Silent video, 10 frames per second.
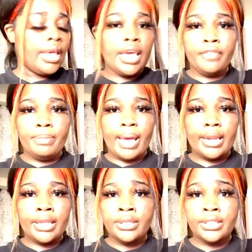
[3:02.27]

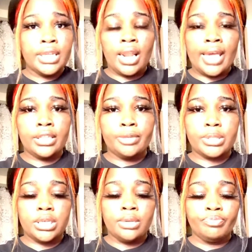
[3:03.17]
everybody didn't like
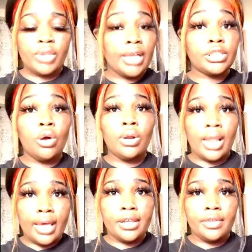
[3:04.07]
lipstick. I sold a
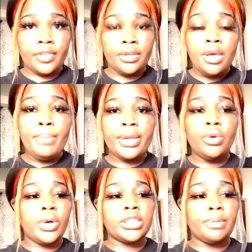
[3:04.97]
lot of it, but it
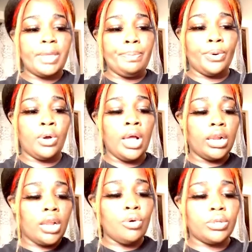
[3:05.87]
wasn't people
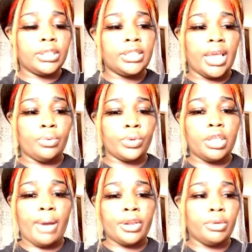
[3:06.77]
locally that really
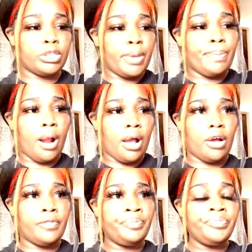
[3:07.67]
bought it. It was people off.
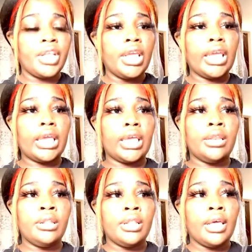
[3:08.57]

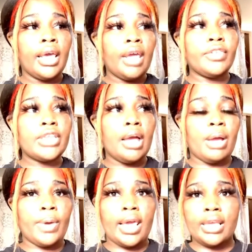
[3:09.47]
And every time I
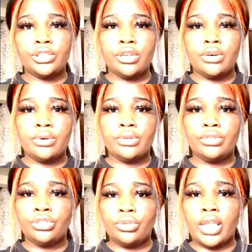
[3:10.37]
would ask,
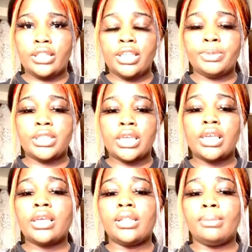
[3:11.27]
do you like lipstick?
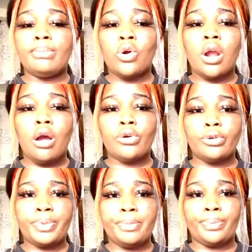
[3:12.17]
More older
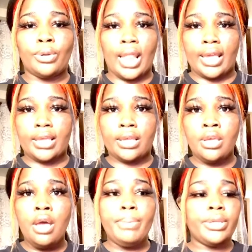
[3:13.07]
people like
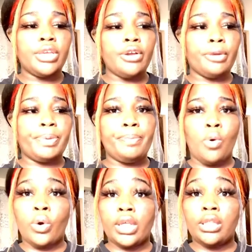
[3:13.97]
it, but younger people
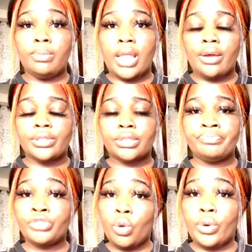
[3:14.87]
wanted lip gloss.
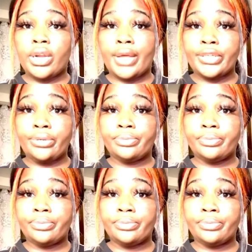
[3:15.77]
So what did I do?